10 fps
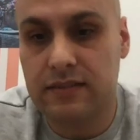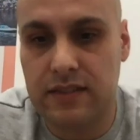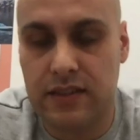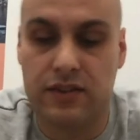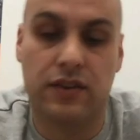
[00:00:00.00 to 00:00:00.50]

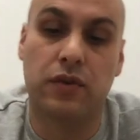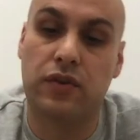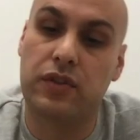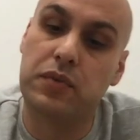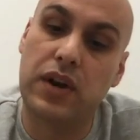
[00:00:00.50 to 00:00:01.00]
There's no
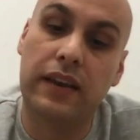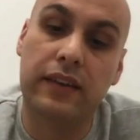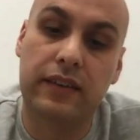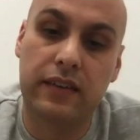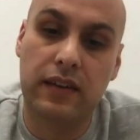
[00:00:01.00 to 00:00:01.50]
other
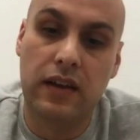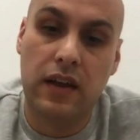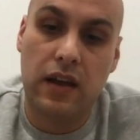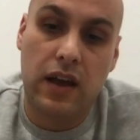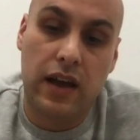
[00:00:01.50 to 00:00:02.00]
brand
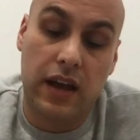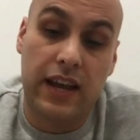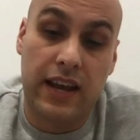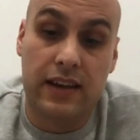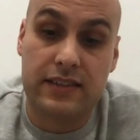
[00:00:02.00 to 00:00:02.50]

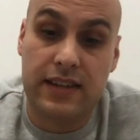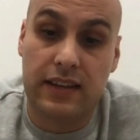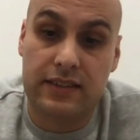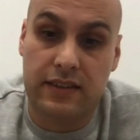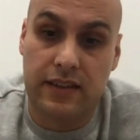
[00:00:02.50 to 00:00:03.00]
in our
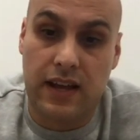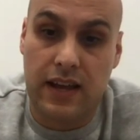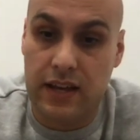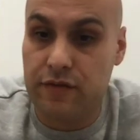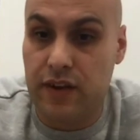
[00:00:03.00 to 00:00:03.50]
sector that
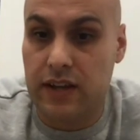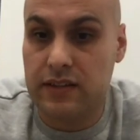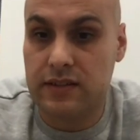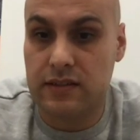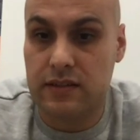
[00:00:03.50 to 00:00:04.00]

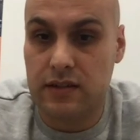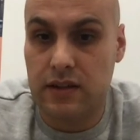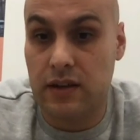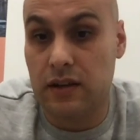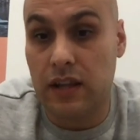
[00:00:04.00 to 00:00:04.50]
innovates
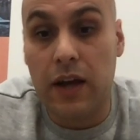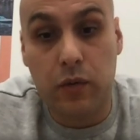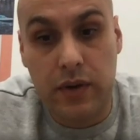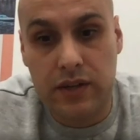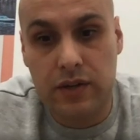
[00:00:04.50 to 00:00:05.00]
like
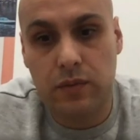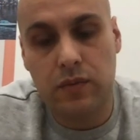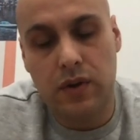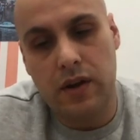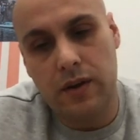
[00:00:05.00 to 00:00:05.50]
we do.
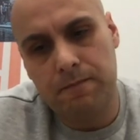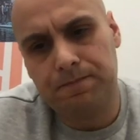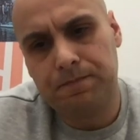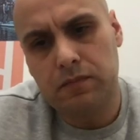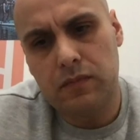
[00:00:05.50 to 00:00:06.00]
And
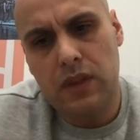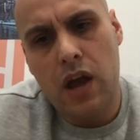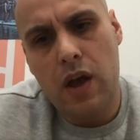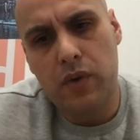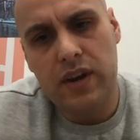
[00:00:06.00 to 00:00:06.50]

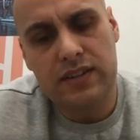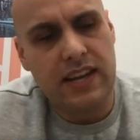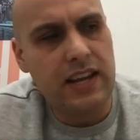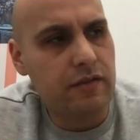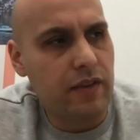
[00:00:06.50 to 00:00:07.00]
when I
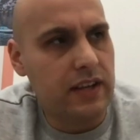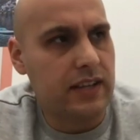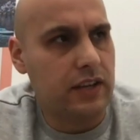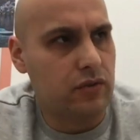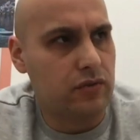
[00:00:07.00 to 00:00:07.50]
say innovates,
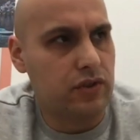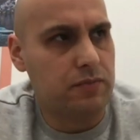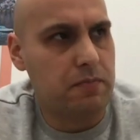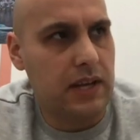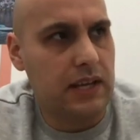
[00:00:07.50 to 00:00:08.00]
I don't
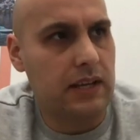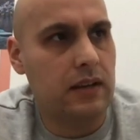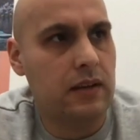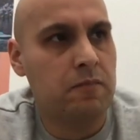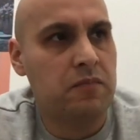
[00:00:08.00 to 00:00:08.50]
just mean
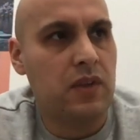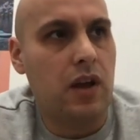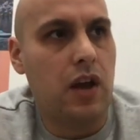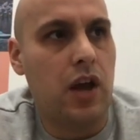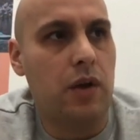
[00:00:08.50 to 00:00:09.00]

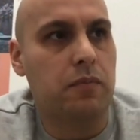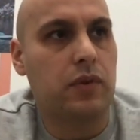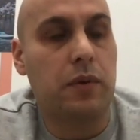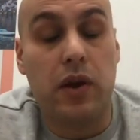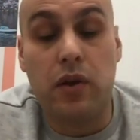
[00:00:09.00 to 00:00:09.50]

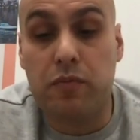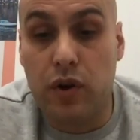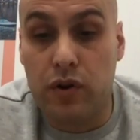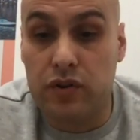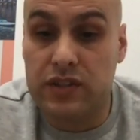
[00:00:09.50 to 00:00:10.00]
coming out with
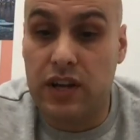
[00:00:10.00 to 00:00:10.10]
products.